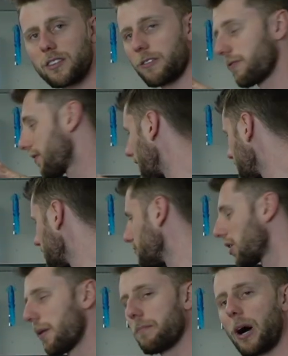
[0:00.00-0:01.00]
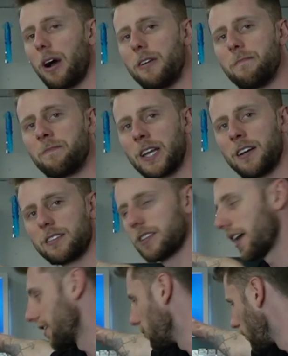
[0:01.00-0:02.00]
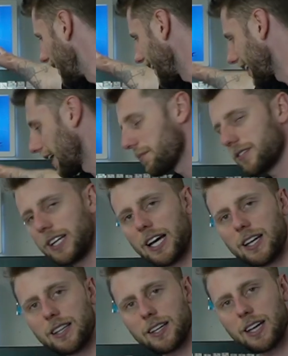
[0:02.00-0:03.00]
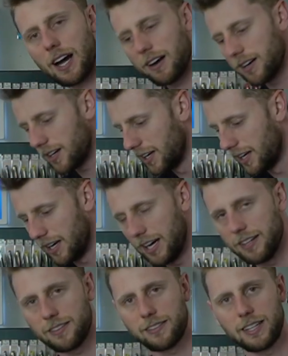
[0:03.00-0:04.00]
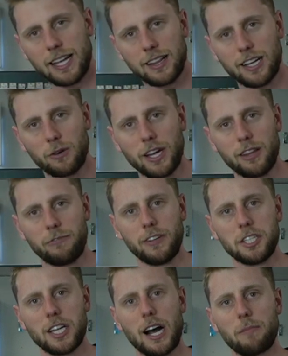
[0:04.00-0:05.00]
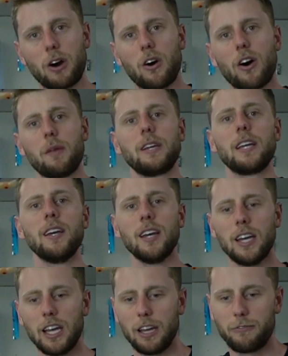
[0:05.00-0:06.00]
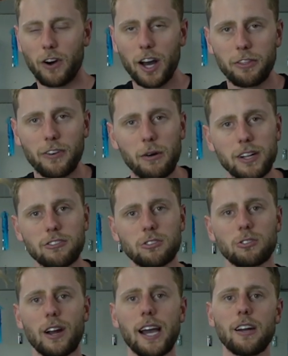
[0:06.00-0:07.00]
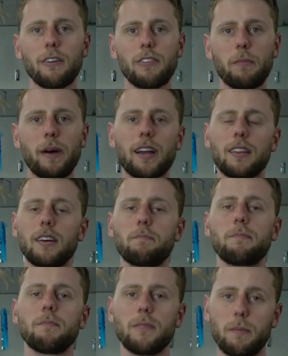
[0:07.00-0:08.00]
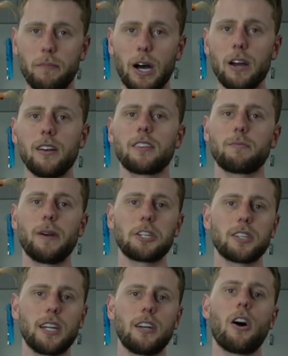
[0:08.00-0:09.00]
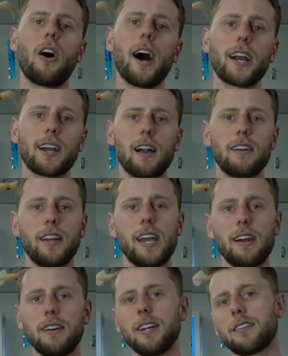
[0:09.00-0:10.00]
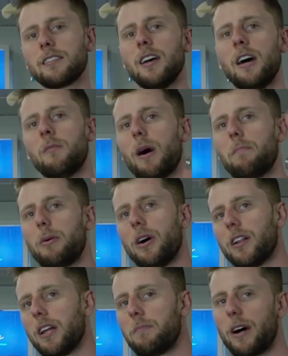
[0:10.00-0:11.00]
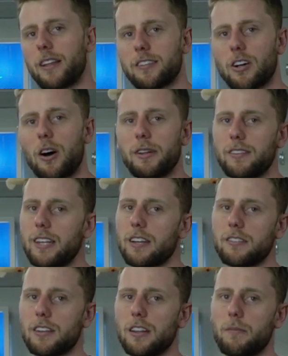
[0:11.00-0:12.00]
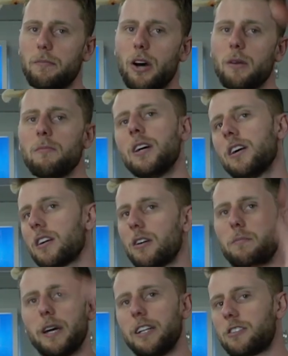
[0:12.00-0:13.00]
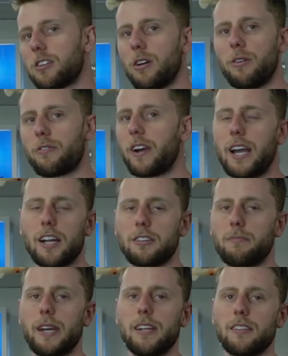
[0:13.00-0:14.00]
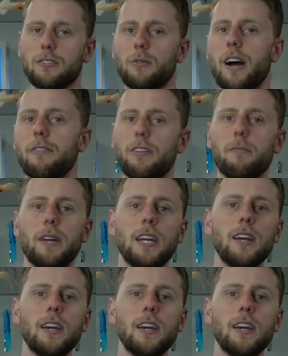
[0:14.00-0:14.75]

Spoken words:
the front of my boat so that when it comes down in the current, it's settling where the fish are behind me. If I throw it straight off the back of the boat, especially in high current areas, my burly, by the time it settles on the bottom, could be 200-300 metres away from me.